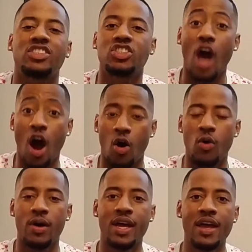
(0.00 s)

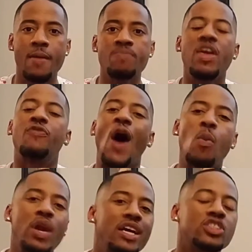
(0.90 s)
So, if I
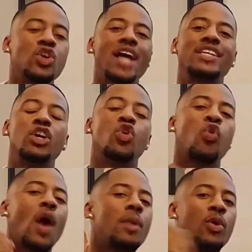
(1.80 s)
want to attract
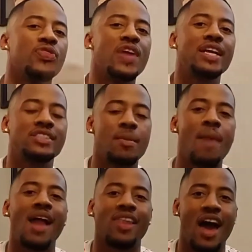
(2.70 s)
incredible things in
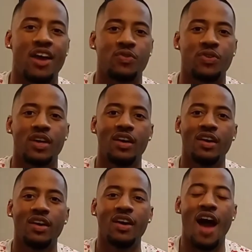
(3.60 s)
my life,
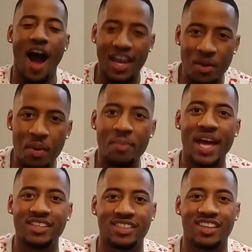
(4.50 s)
I am
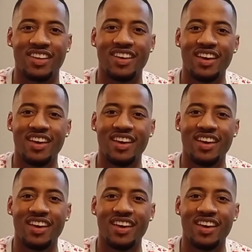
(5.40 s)
amazing.